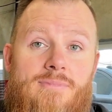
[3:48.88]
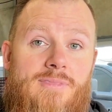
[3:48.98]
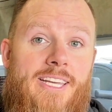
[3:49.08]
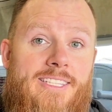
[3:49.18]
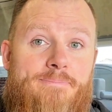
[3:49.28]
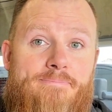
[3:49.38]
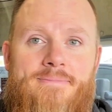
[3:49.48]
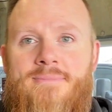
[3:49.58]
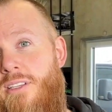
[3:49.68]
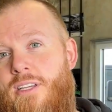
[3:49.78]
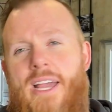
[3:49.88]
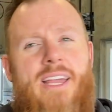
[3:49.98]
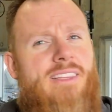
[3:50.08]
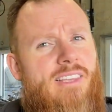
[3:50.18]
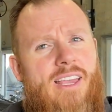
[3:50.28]
did.
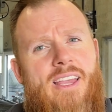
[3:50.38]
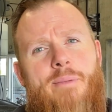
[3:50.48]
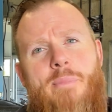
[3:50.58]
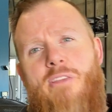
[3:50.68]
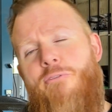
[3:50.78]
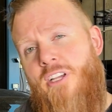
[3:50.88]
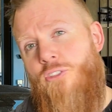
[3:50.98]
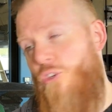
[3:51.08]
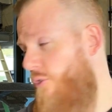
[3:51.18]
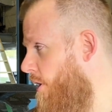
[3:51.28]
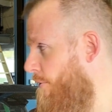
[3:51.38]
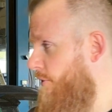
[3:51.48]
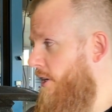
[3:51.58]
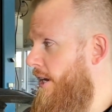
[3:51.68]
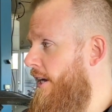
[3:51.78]
The manufacturer of
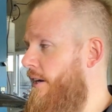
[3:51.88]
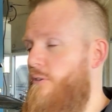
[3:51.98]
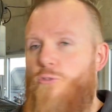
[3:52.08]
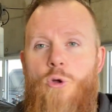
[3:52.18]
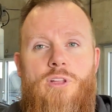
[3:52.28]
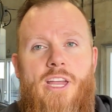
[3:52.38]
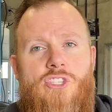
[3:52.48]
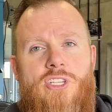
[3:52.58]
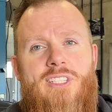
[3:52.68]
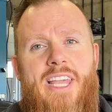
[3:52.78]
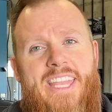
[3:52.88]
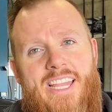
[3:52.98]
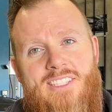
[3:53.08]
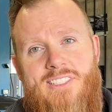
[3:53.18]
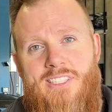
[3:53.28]
the roll cage is
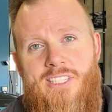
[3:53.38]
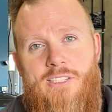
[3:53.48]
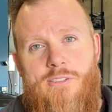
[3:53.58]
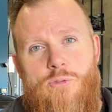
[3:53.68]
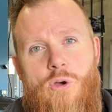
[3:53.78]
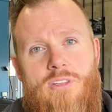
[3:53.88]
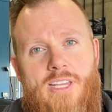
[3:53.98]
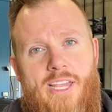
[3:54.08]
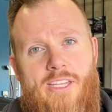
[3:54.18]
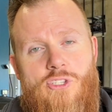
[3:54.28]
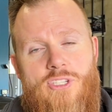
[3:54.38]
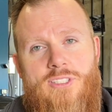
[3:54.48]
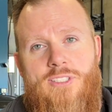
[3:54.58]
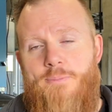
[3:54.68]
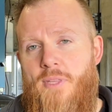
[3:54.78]
AST
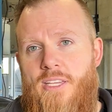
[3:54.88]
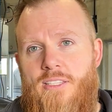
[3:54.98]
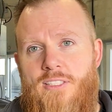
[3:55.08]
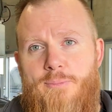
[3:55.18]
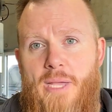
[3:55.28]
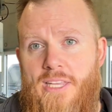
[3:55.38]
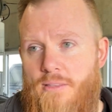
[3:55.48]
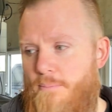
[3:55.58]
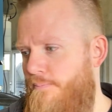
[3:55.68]
Rollcages in Spain.